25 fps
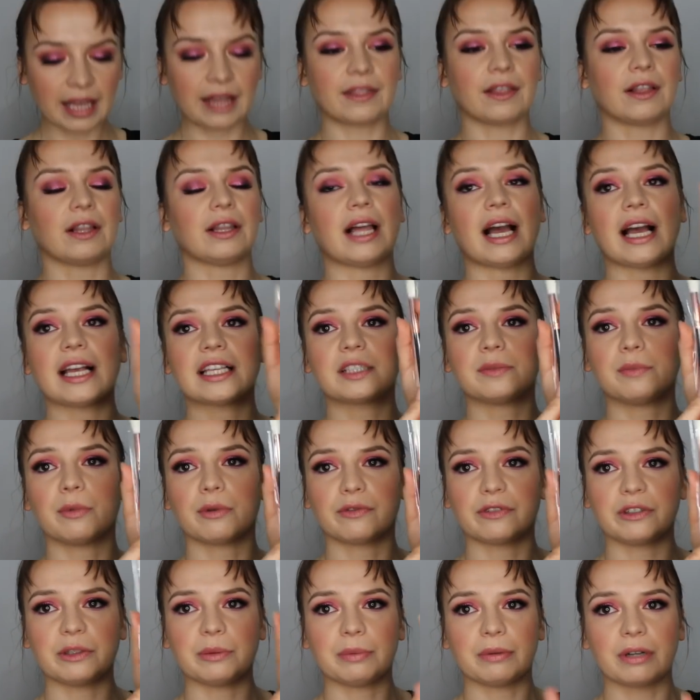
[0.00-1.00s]
And the last
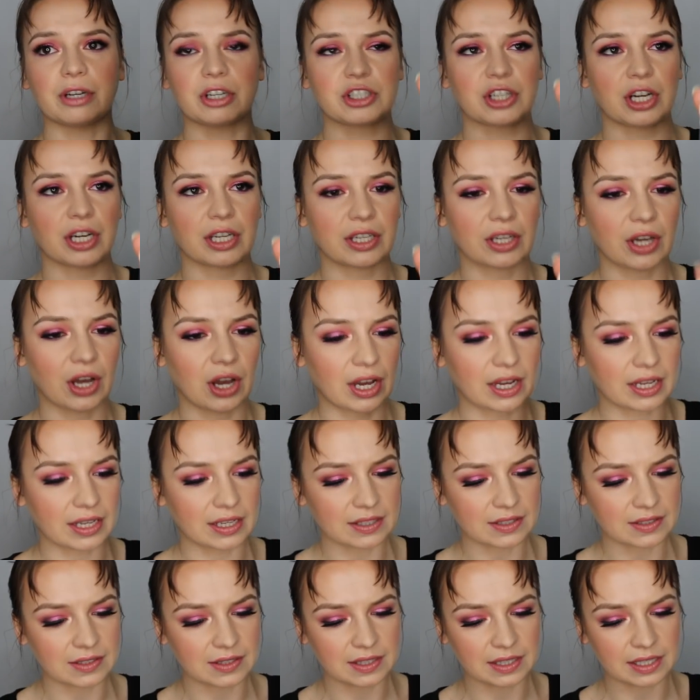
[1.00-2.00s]
Morphe brush I got
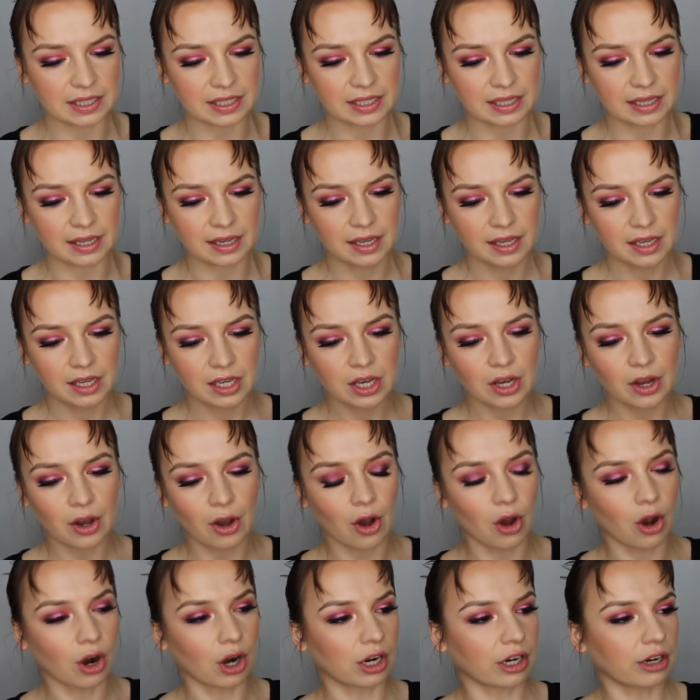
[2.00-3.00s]
is the
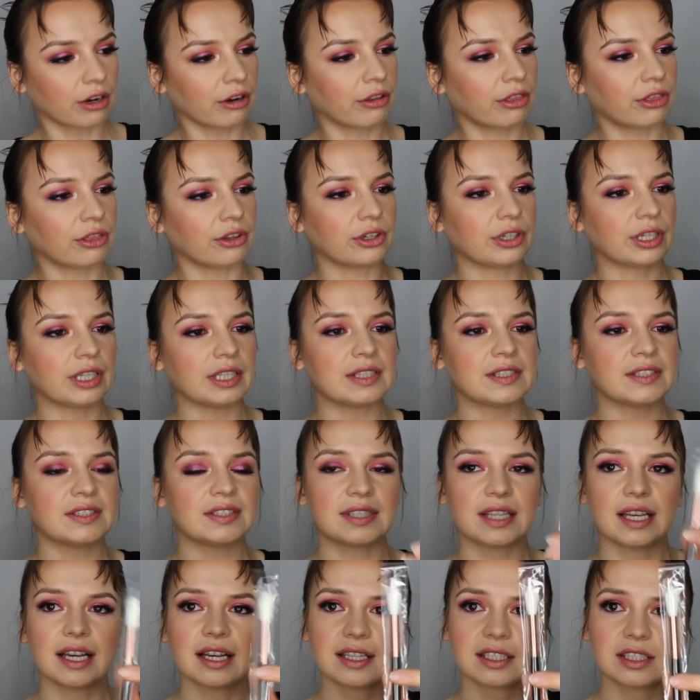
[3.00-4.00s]

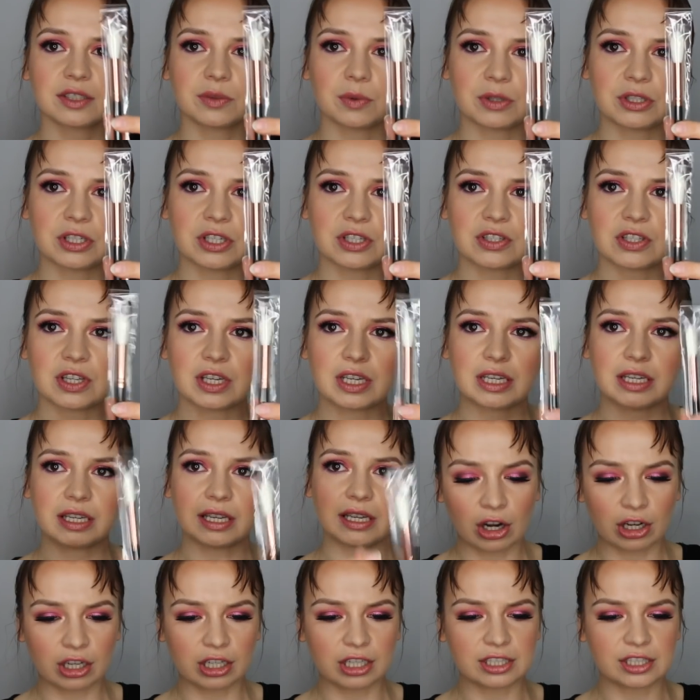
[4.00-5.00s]
R36, which is
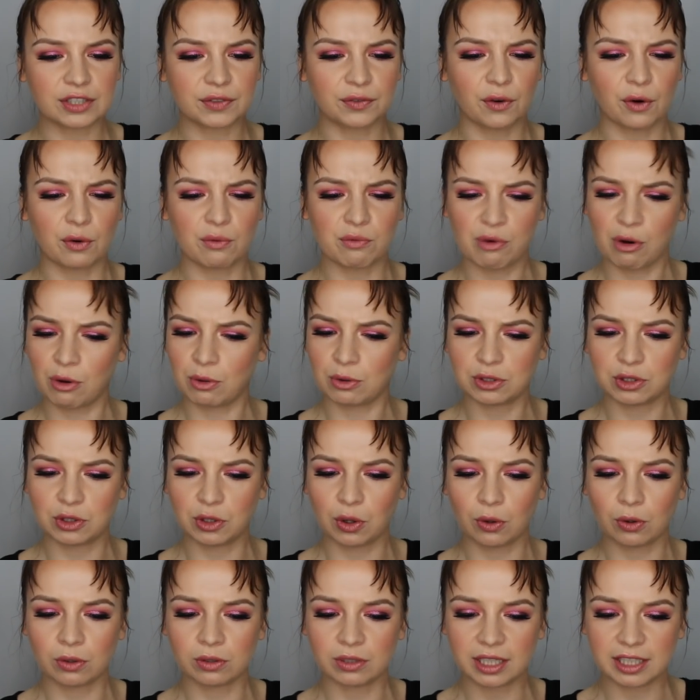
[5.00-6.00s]
R is for rose
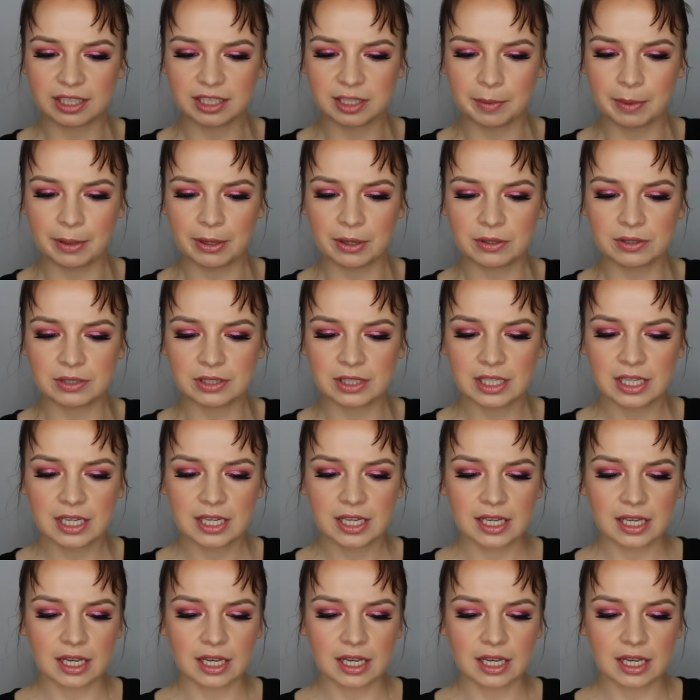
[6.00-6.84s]
gold, I suppose.